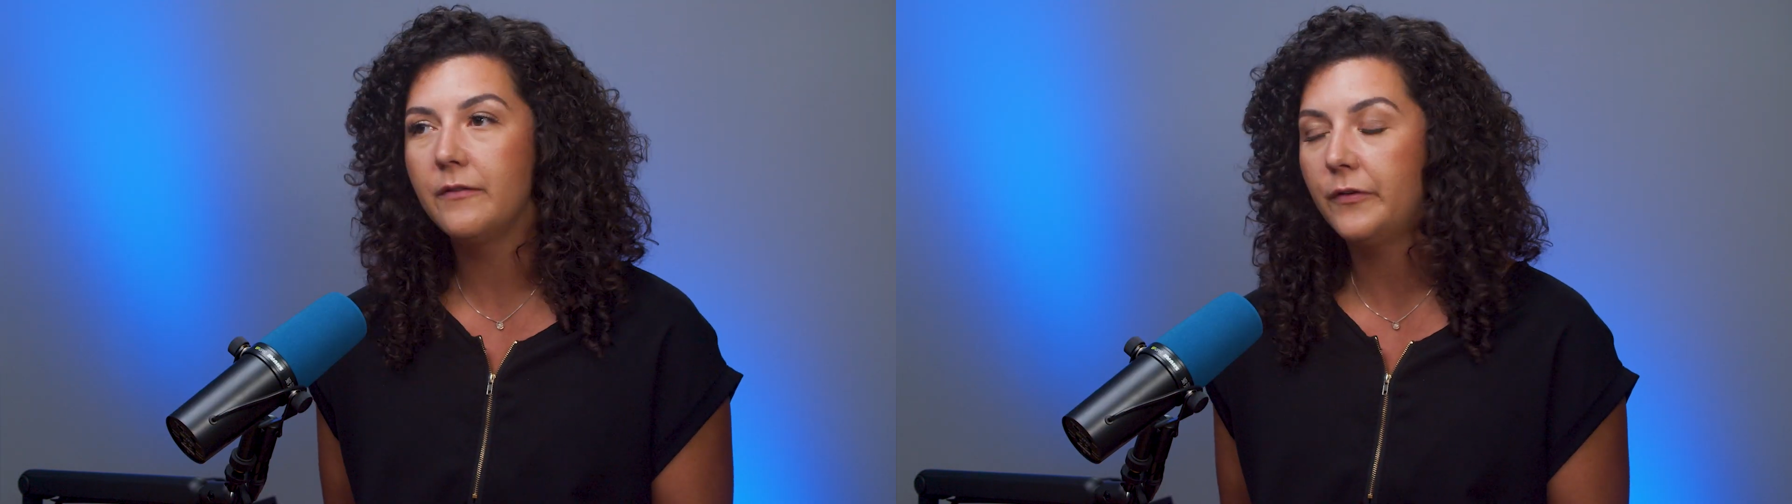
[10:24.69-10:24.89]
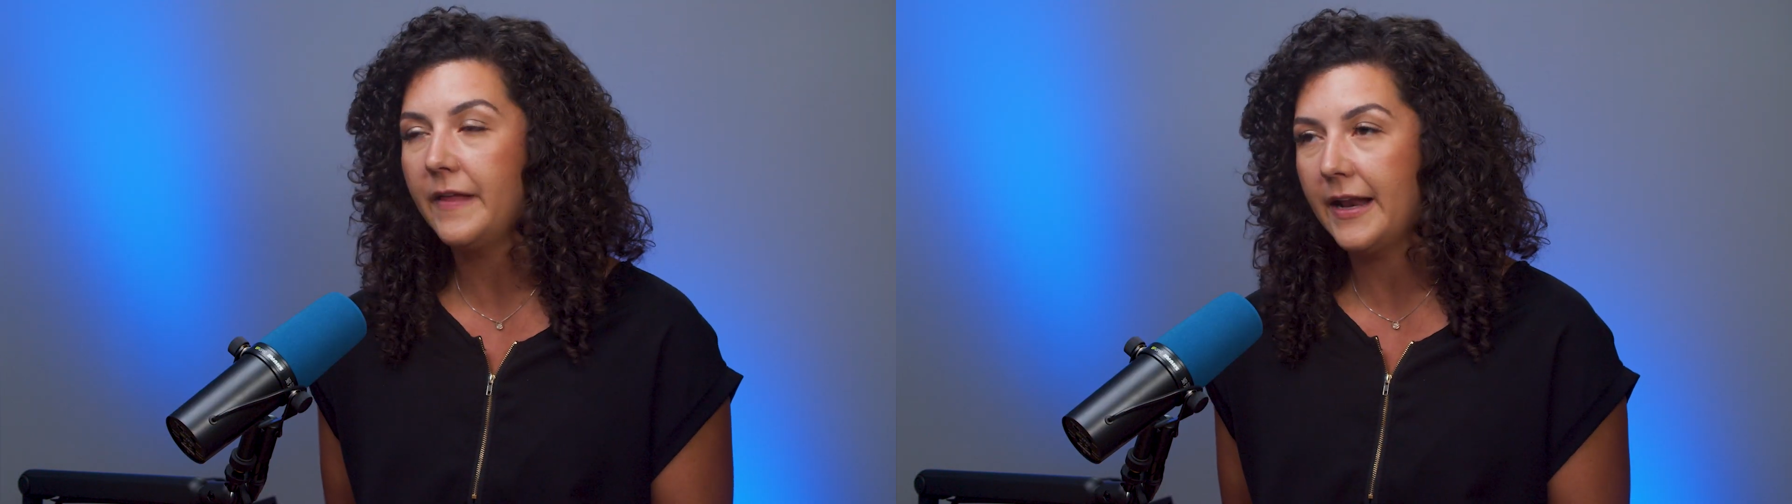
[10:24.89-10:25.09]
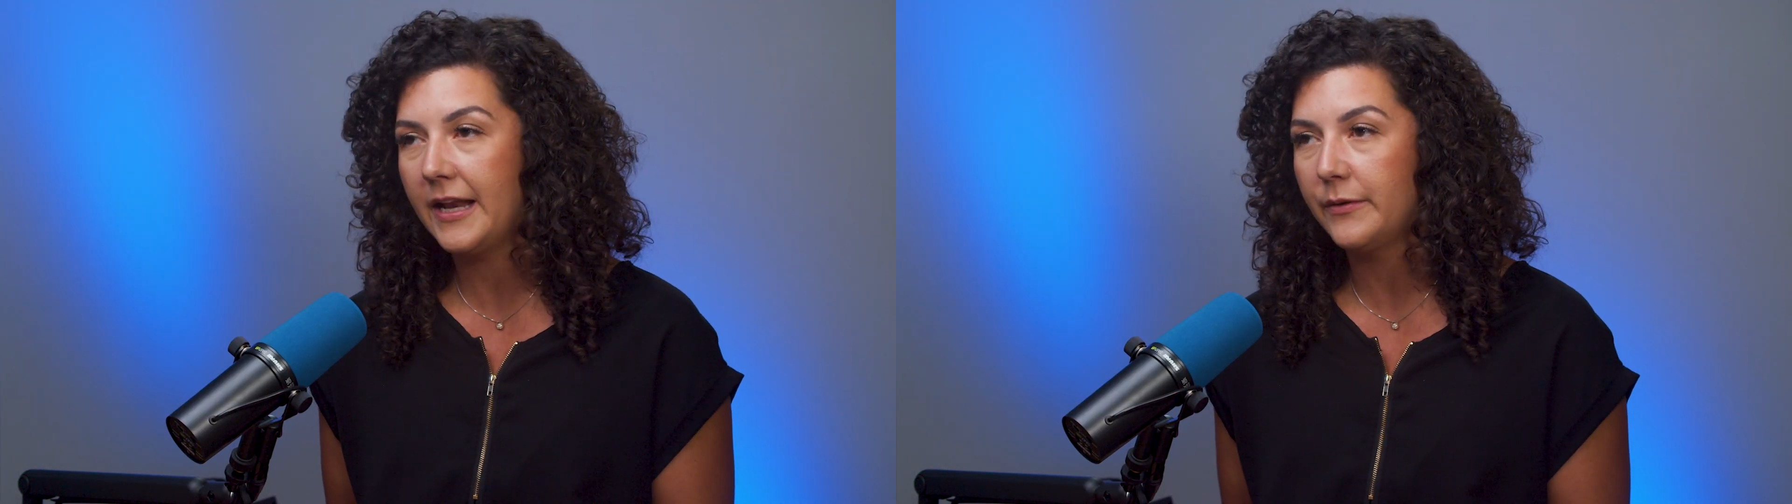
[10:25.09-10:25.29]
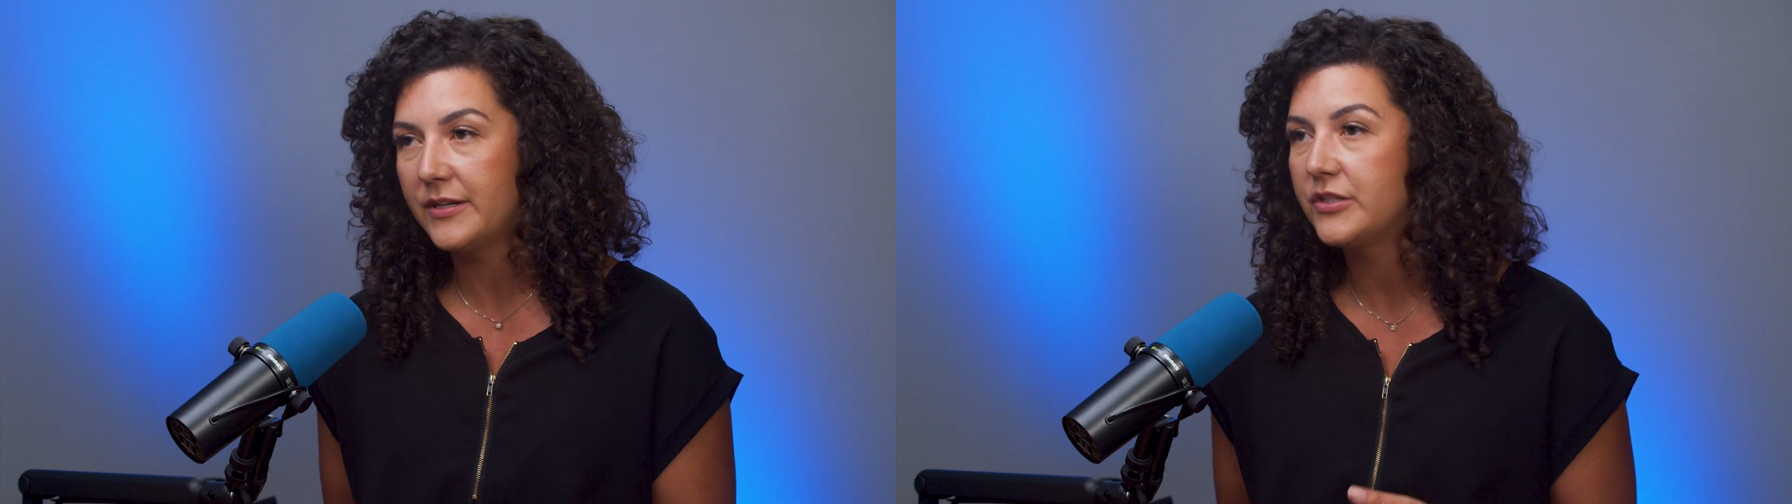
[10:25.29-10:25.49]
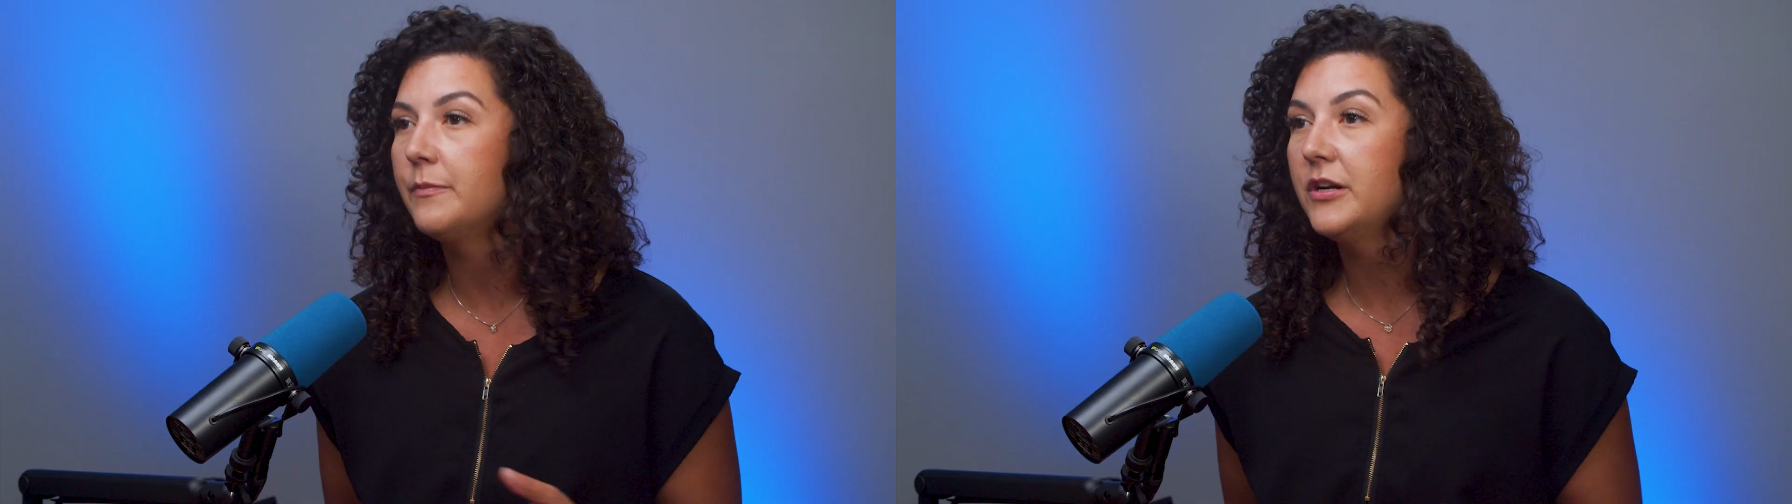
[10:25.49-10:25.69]
for that anyway.
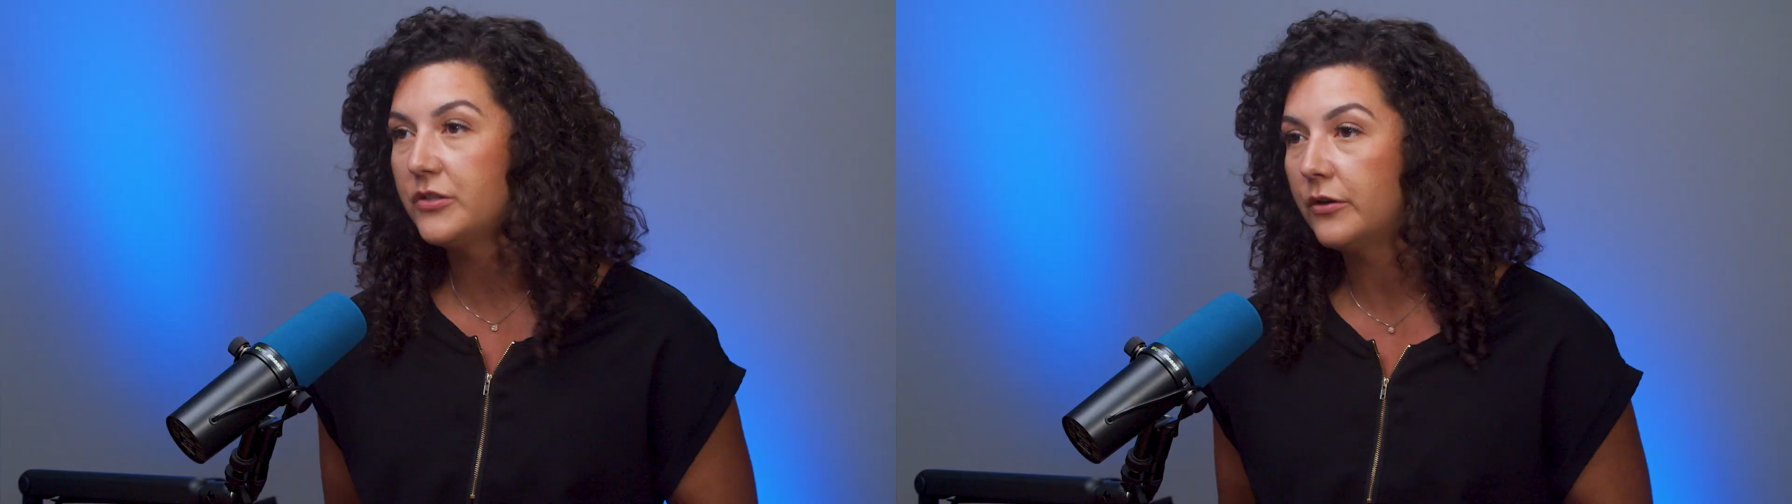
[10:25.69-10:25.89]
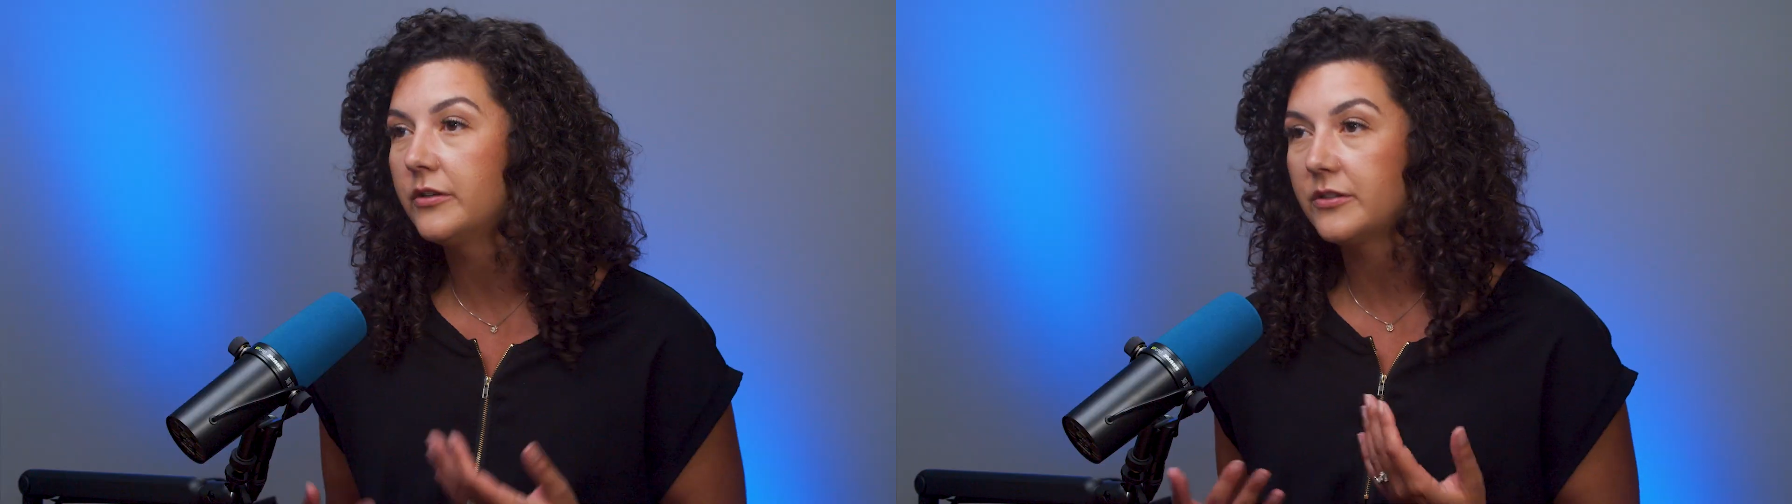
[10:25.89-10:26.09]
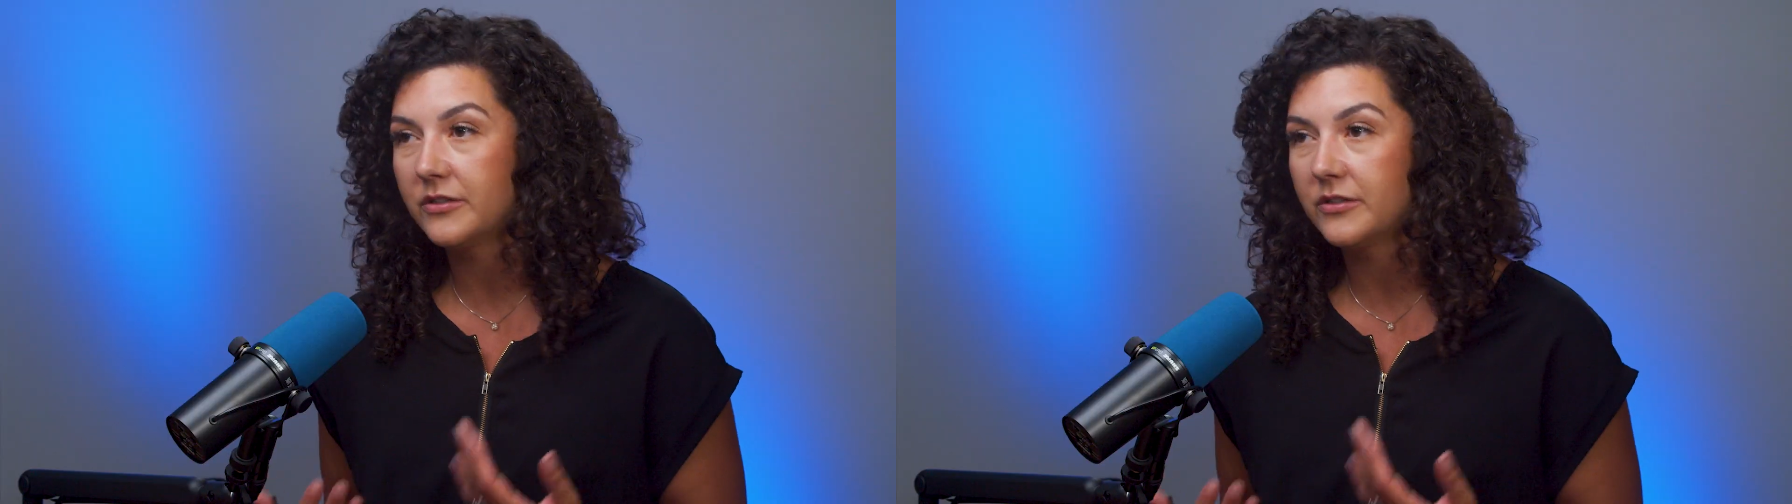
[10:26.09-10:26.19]
So you might start